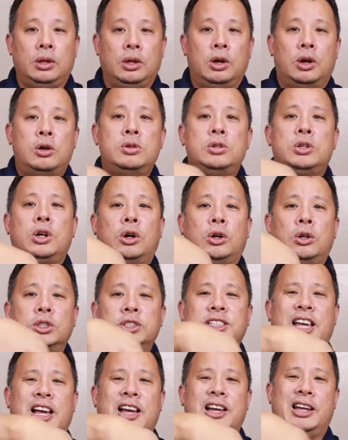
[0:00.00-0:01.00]
call
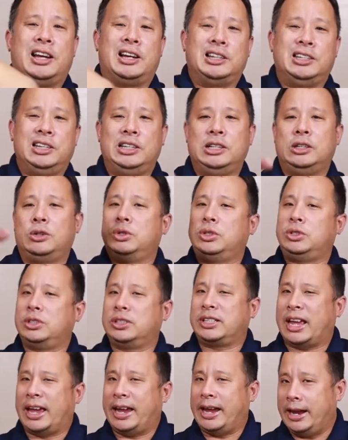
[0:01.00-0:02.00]
sign on it, which
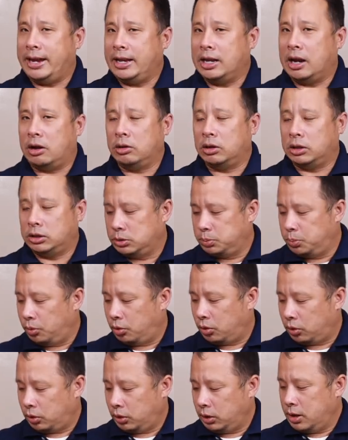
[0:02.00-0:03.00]
is like $8
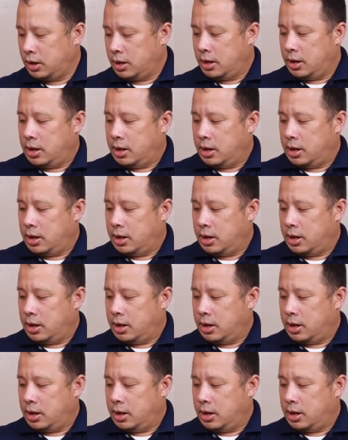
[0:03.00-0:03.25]
more.